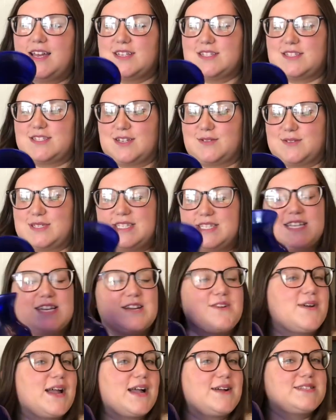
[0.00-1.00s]
So stick
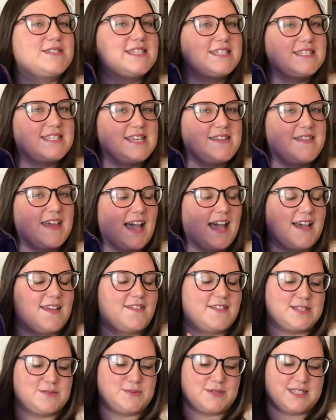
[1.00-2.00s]
around to see that.
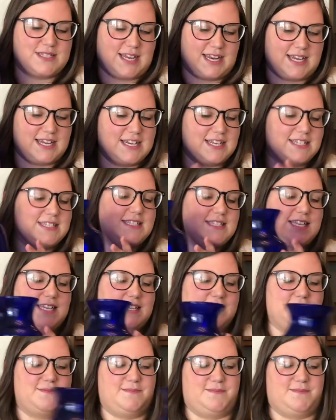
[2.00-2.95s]
This was 99¢.